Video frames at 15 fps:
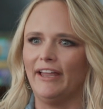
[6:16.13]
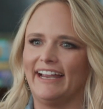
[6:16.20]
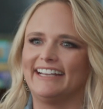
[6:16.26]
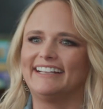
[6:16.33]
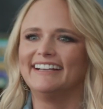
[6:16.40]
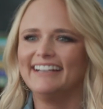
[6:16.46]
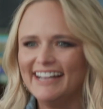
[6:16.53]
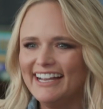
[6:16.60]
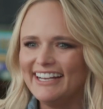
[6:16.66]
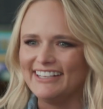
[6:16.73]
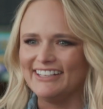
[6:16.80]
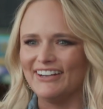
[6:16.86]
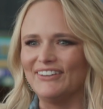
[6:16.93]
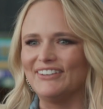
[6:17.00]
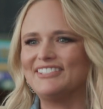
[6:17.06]
Like,
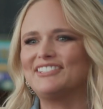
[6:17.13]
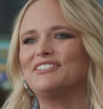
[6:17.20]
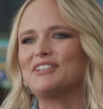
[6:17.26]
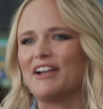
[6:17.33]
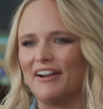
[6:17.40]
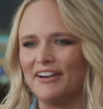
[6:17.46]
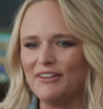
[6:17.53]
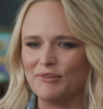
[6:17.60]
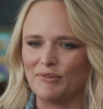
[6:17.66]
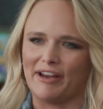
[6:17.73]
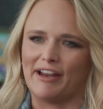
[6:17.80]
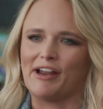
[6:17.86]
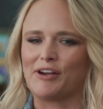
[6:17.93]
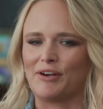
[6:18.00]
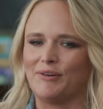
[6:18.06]
you know, it's just kind of the
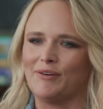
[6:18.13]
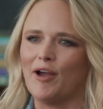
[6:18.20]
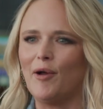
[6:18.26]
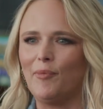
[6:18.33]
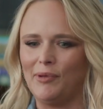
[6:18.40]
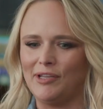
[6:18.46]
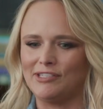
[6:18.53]
way I grew up,